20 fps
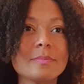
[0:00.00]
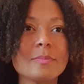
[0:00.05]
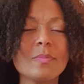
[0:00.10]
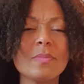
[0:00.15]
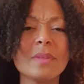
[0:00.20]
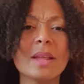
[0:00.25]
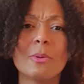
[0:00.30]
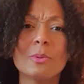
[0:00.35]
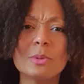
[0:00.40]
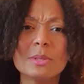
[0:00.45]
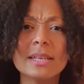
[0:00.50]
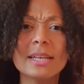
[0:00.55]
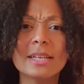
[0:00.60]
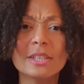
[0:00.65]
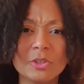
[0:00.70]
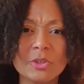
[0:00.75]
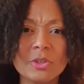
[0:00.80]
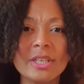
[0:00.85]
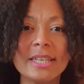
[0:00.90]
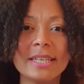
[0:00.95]
I was
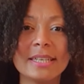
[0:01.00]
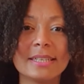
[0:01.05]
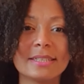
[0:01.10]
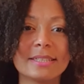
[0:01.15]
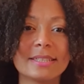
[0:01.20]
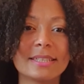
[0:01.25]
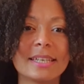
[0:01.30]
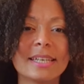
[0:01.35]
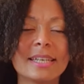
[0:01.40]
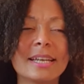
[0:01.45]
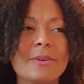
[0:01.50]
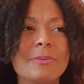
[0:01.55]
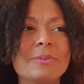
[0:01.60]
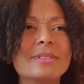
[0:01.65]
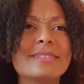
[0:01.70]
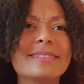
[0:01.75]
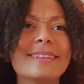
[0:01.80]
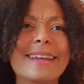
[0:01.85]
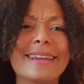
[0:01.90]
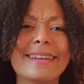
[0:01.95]
acknowledged, and I
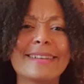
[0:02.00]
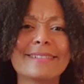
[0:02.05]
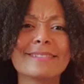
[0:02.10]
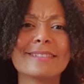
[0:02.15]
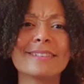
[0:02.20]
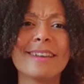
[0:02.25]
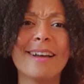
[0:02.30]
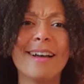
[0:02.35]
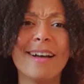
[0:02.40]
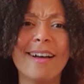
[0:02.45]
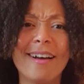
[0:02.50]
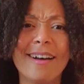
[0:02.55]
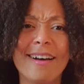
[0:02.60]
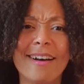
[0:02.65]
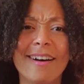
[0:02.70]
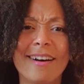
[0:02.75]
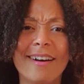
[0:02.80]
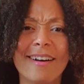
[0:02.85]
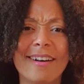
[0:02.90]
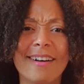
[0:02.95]
was like,
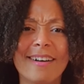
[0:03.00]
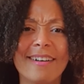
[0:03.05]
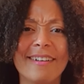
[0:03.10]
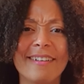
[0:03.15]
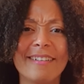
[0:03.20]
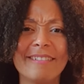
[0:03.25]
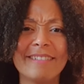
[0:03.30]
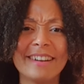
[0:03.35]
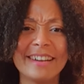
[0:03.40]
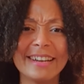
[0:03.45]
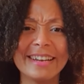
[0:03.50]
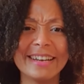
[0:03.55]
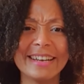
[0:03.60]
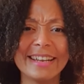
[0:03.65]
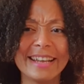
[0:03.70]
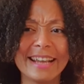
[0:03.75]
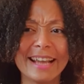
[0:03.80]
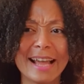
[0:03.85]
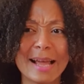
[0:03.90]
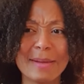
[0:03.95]
oh,
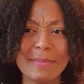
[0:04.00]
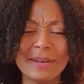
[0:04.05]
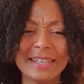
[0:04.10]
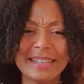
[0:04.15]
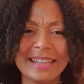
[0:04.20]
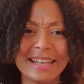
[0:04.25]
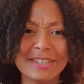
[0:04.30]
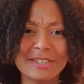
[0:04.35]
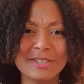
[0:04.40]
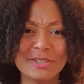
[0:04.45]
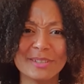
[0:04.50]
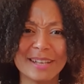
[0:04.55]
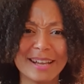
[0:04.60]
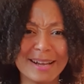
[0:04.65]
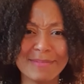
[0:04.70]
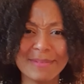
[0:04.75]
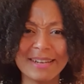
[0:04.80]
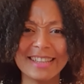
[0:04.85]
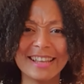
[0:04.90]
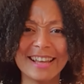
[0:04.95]
really? Am I
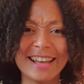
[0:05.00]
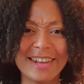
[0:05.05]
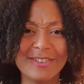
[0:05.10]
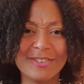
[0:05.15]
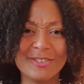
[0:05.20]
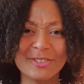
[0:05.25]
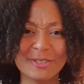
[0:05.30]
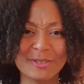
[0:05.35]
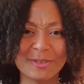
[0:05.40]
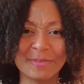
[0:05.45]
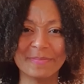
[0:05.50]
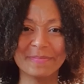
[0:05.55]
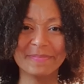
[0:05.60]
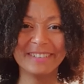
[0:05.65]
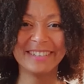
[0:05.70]
that awesome?